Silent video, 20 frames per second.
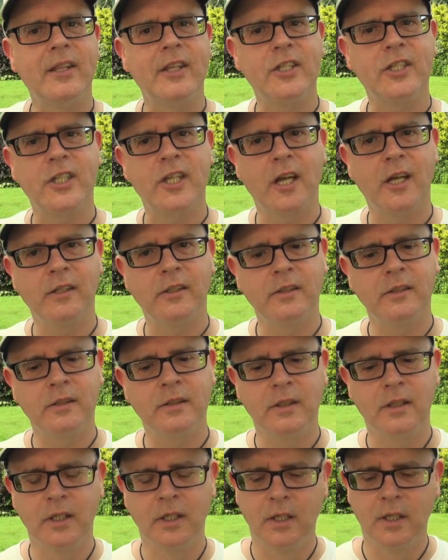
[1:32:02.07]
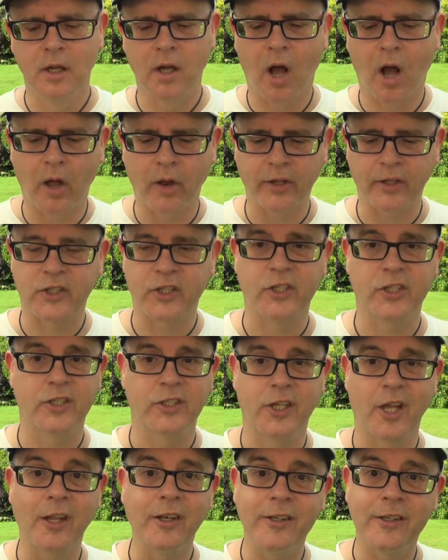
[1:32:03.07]
the sun on a
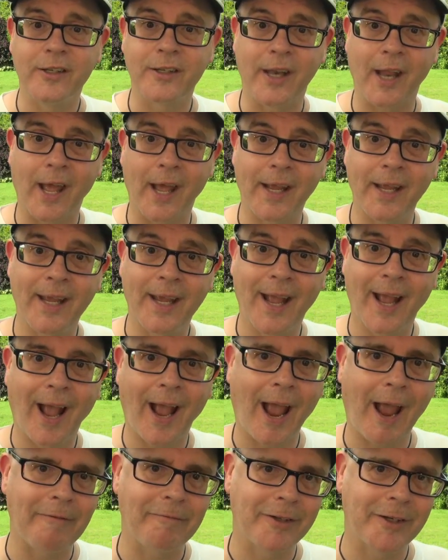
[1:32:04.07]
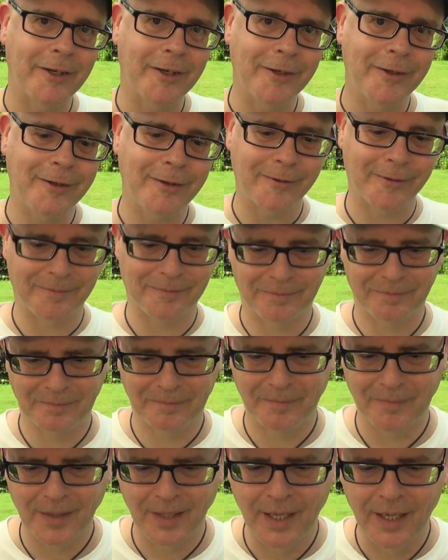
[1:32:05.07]
Sunday afternoon.
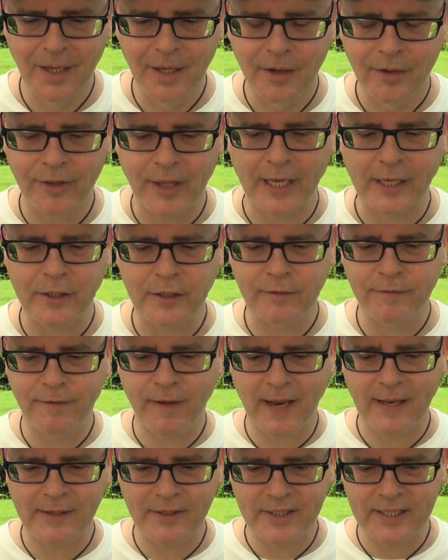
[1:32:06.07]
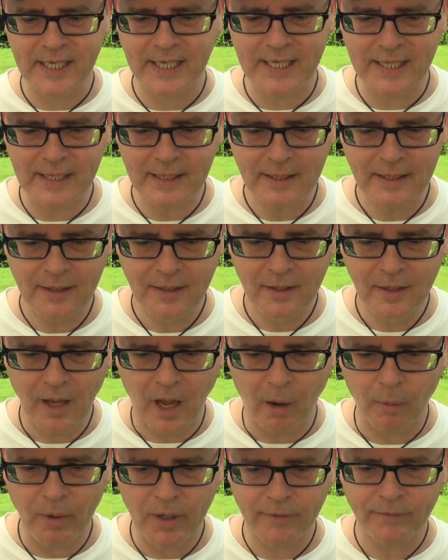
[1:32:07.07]
Thank you to Valentin,
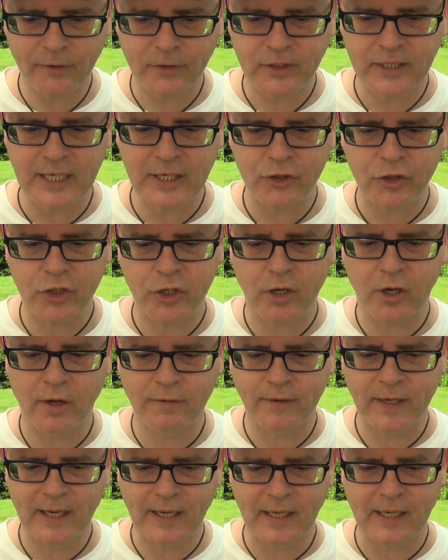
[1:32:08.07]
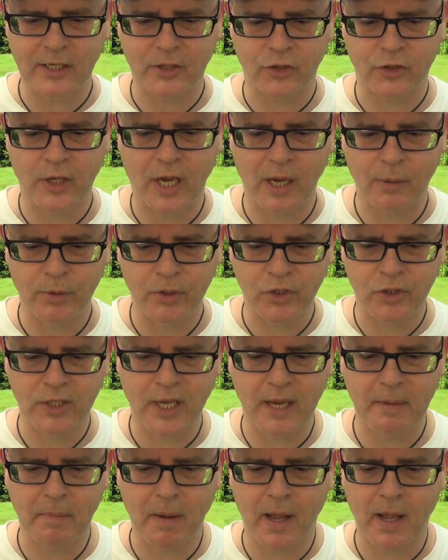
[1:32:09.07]
a wonderful teacher of English. I would
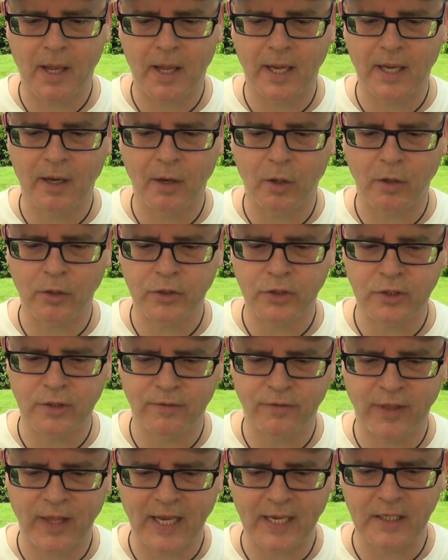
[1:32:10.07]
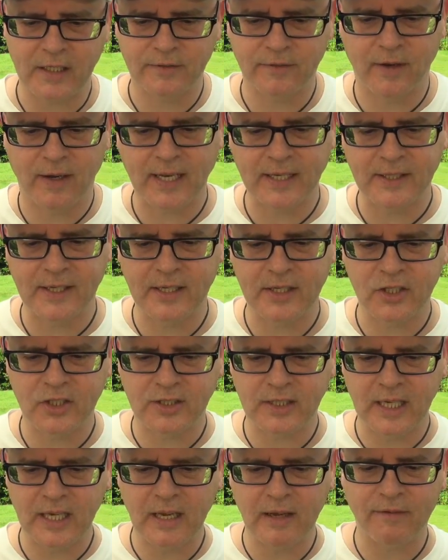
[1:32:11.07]
say bye. Lots of thanks for letting
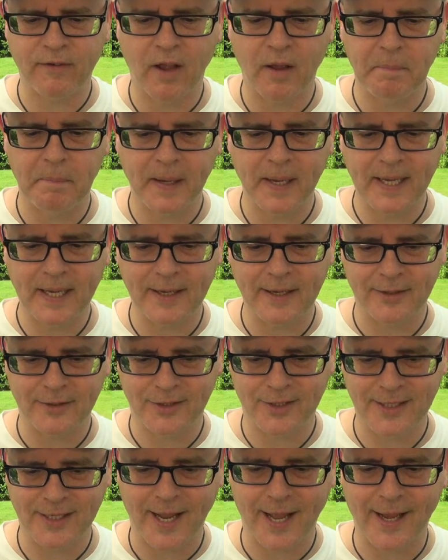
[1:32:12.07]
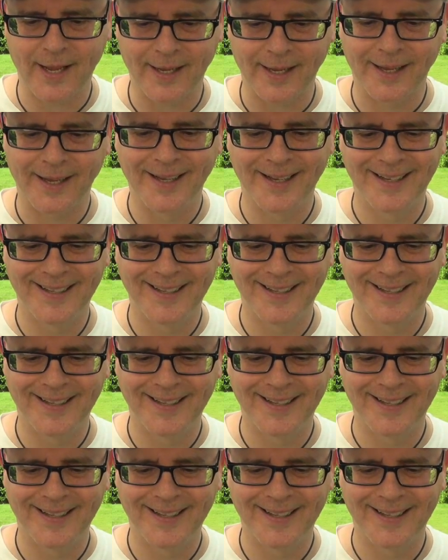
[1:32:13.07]
Steve appear today.